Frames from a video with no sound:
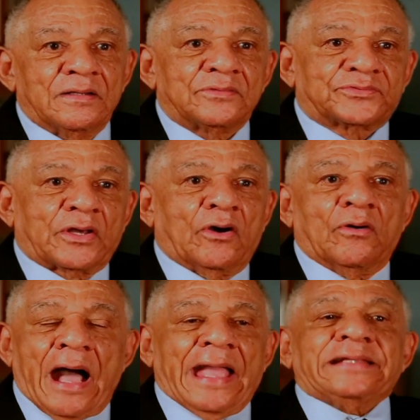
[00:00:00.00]

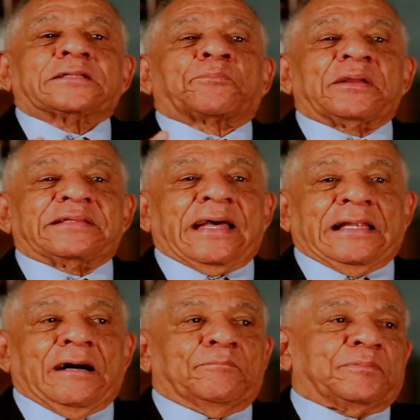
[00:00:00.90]
So I hate to bring that
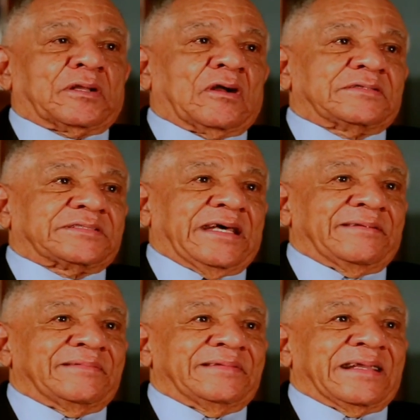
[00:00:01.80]
up because
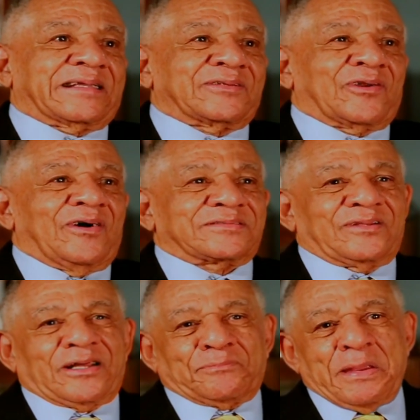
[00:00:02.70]
then it can cause a
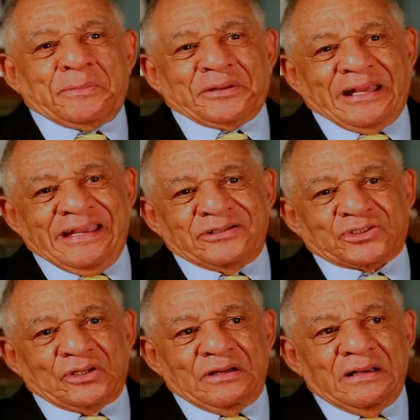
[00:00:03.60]
lot of people to
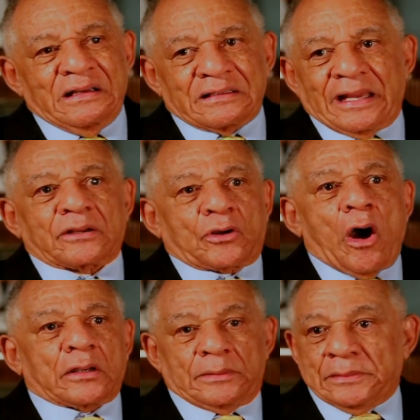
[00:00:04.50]
hate you.
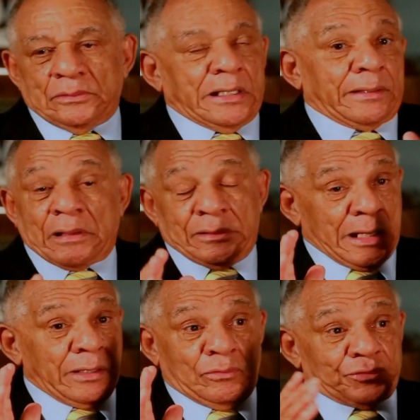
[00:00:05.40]
And
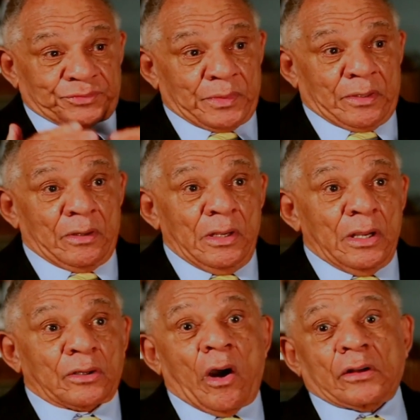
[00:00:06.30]
I will swear,
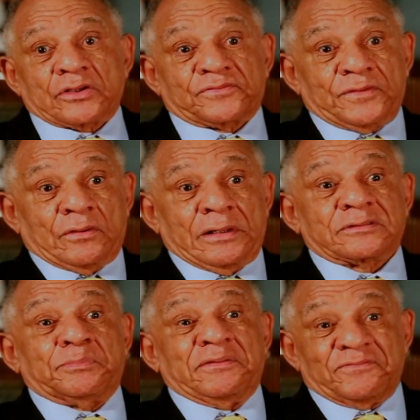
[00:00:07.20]
Connellsville has
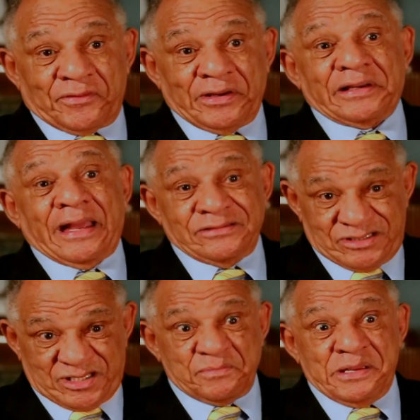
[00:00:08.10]
been very nice
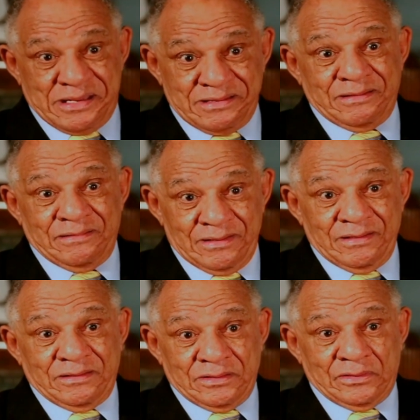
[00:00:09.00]
to me,
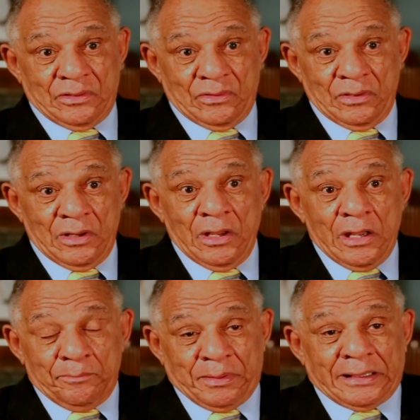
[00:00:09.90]
you know.
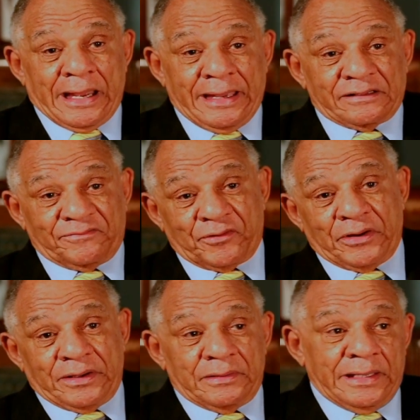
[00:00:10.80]
But I had a
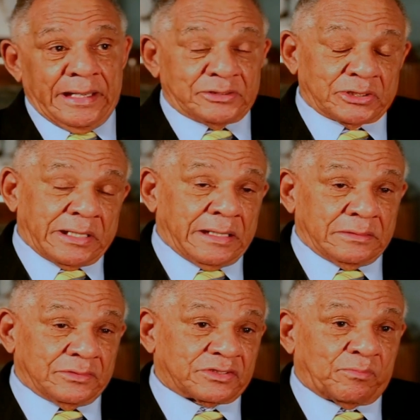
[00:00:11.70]
very educated
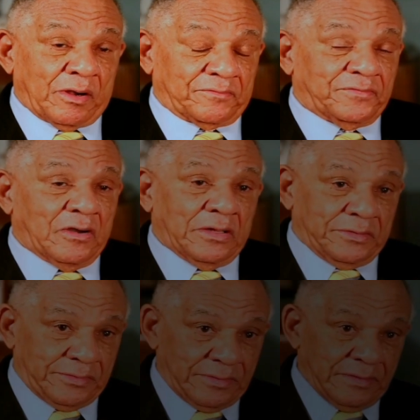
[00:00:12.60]
and smart father.